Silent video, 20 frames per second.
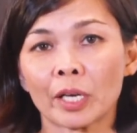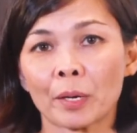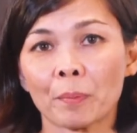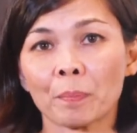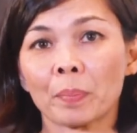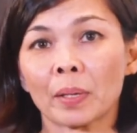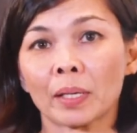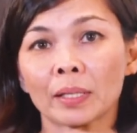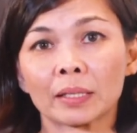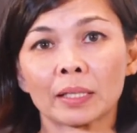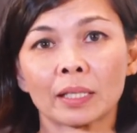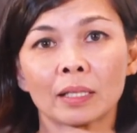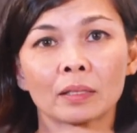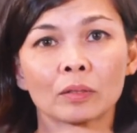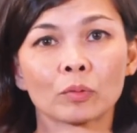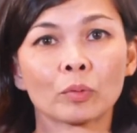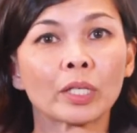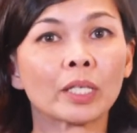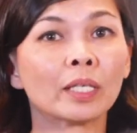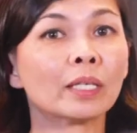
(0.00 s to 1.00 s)
impact
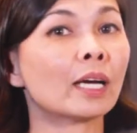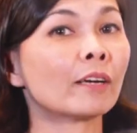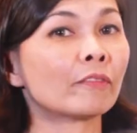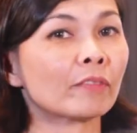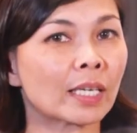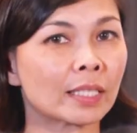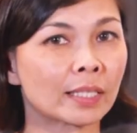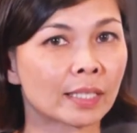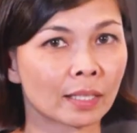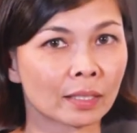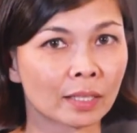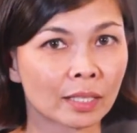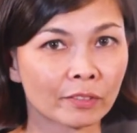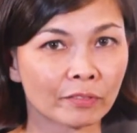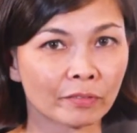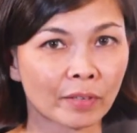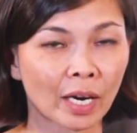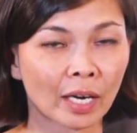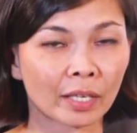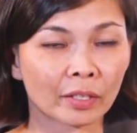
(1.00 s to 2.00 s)
that we have
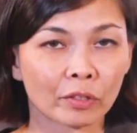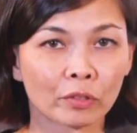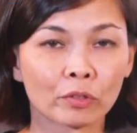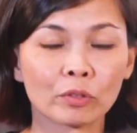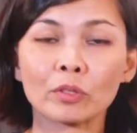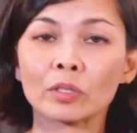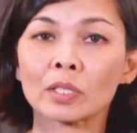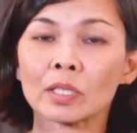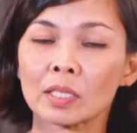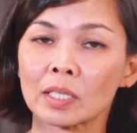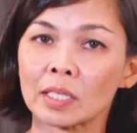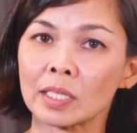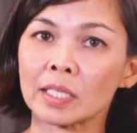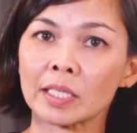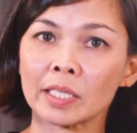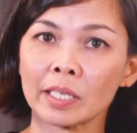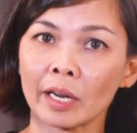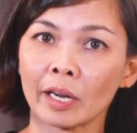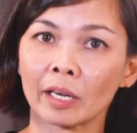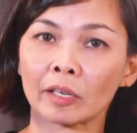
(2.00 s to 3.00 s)
identified through the
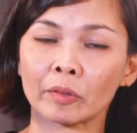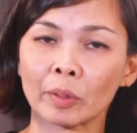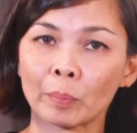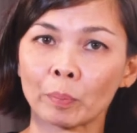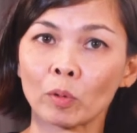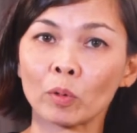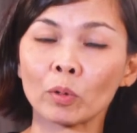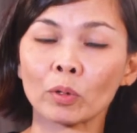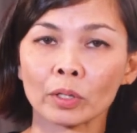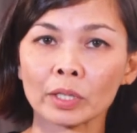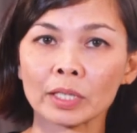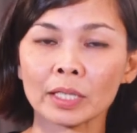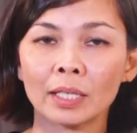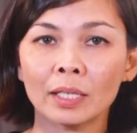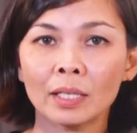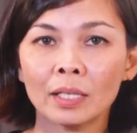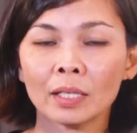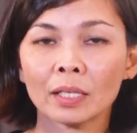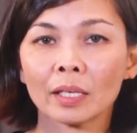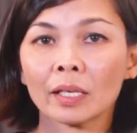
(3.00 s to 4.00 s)
CCAR report
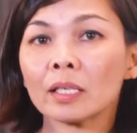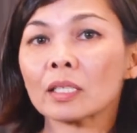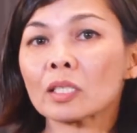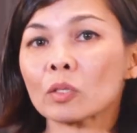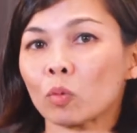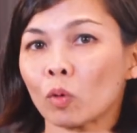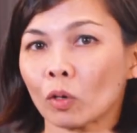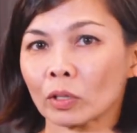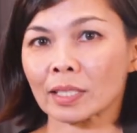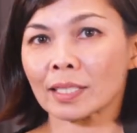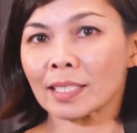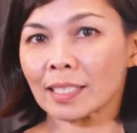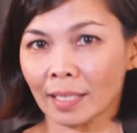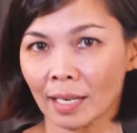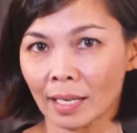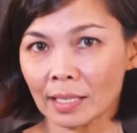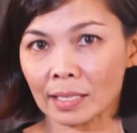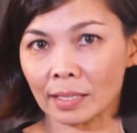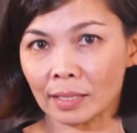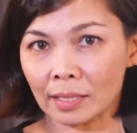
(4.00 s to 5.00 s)
is water
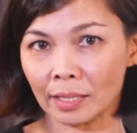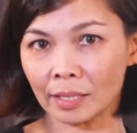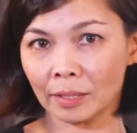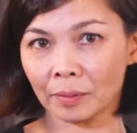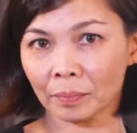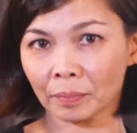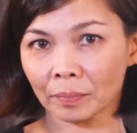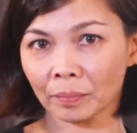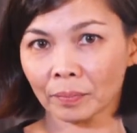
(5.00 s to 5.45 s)
scarcity.